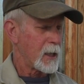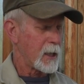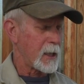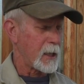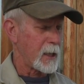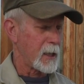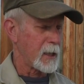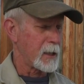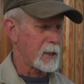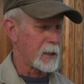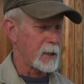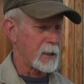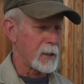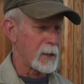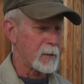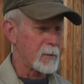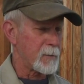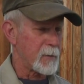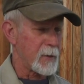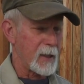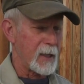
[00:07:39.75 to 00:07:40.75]
And
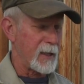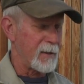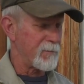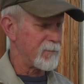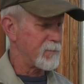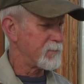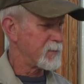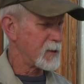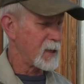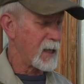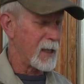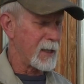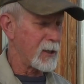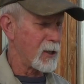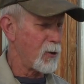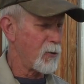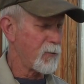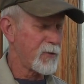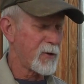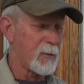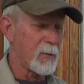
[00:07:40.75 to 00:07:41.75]
I
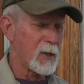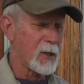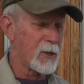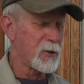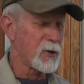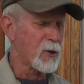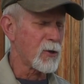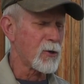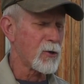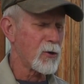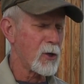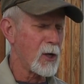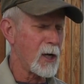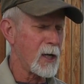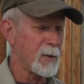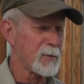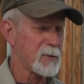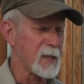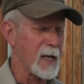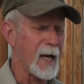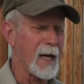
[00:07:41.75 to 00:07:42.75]
know from other
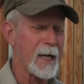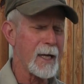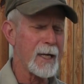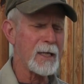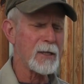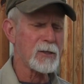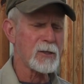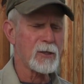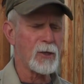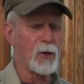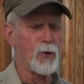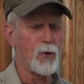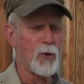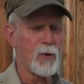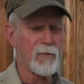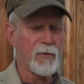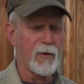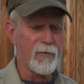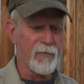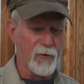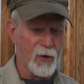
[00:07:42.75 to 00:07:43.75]
crops, I hate to
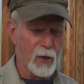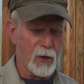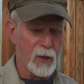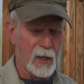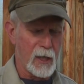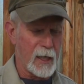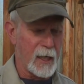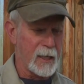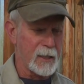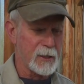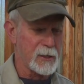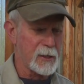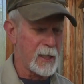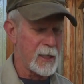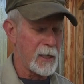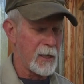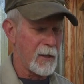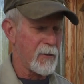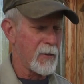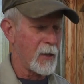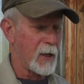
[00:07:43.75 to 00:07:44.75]
over fertilize
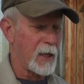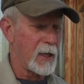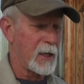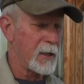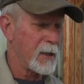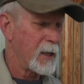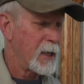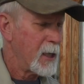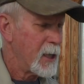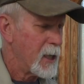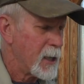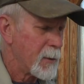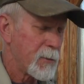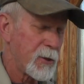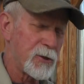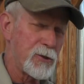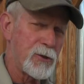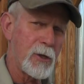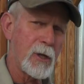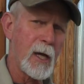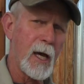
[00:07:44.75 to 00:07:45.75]
anything,
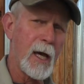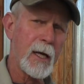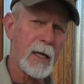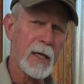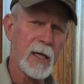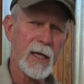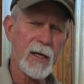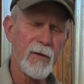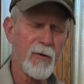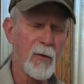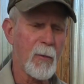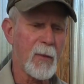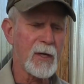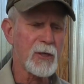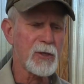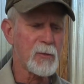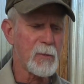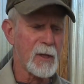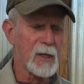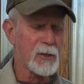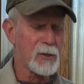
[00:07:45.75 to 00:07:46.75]
but you got to give them
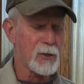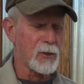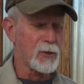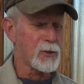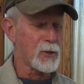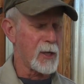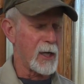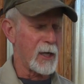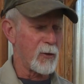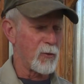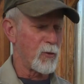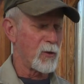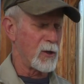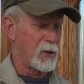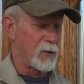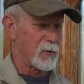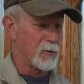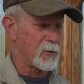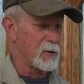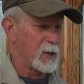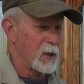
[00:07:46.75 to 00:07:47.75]
as much as they
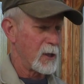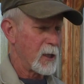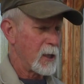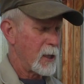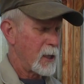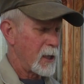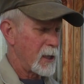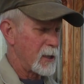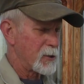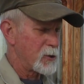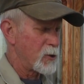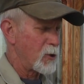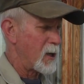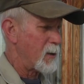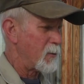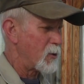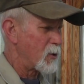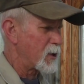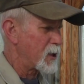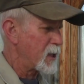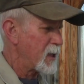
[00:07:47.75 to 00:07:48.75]
want. And so
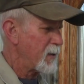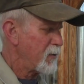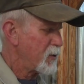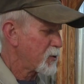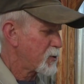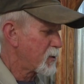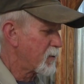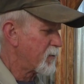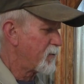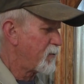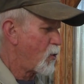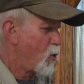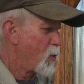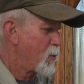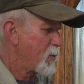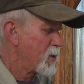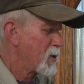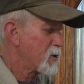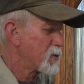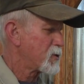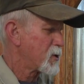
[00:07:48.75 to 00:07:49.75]
I'm going to give you some
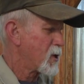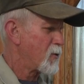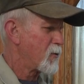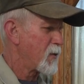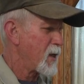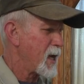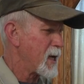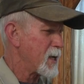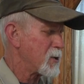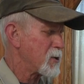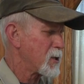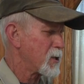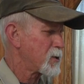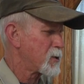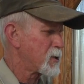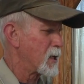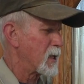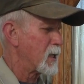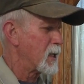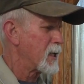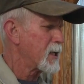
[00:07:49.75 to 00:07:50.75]
formulas on that
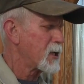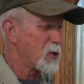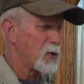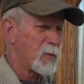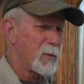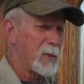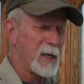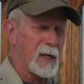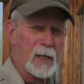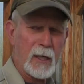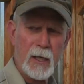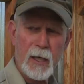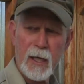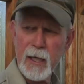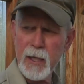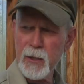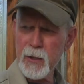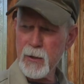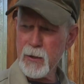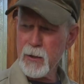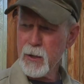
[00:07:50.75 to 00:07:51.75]
just a little bit
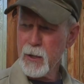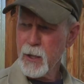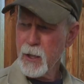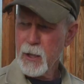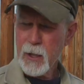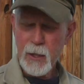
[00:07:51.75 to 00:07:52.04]
later.